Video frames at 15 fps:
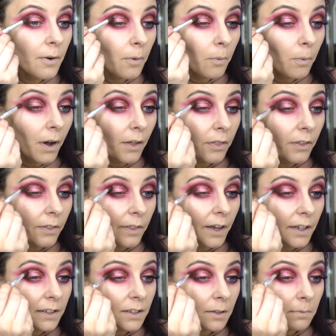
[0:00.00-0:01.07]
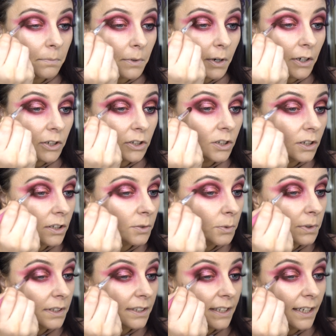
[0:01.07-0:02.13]
with this brush because it
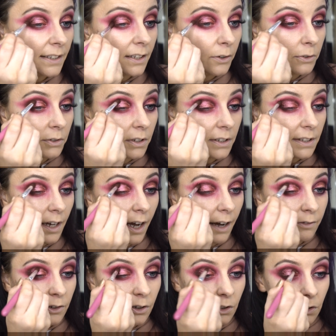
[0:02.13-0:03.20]
won't set down because I haven't